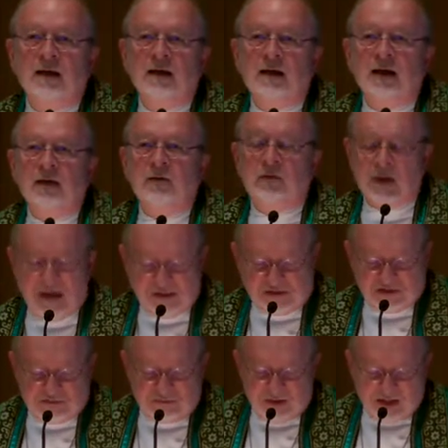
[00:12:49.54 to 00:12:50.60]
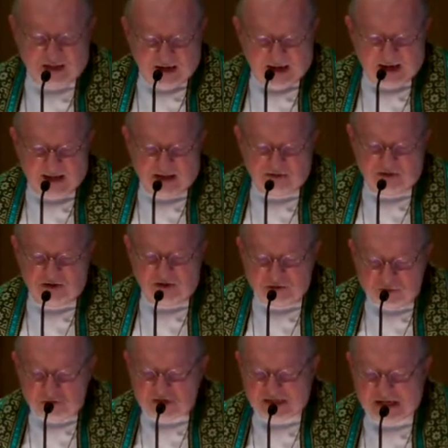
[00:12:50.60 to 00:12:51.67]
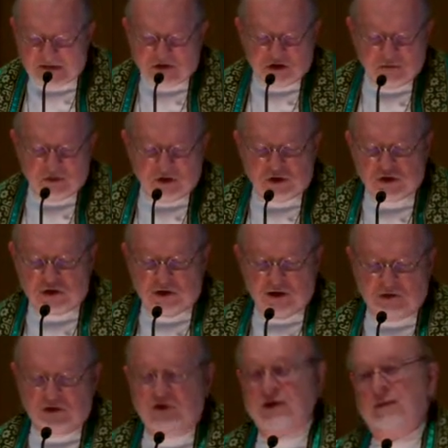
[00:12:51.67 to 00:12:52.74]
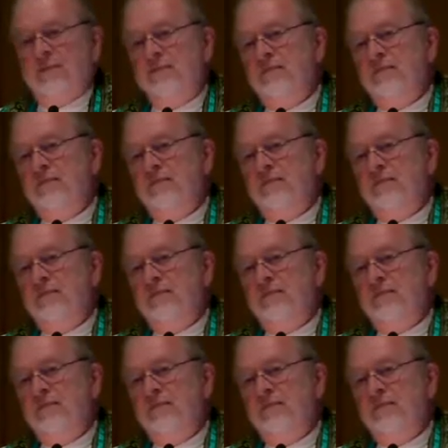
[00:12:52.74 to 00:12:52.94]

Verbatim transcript: And thus began the New Testament church,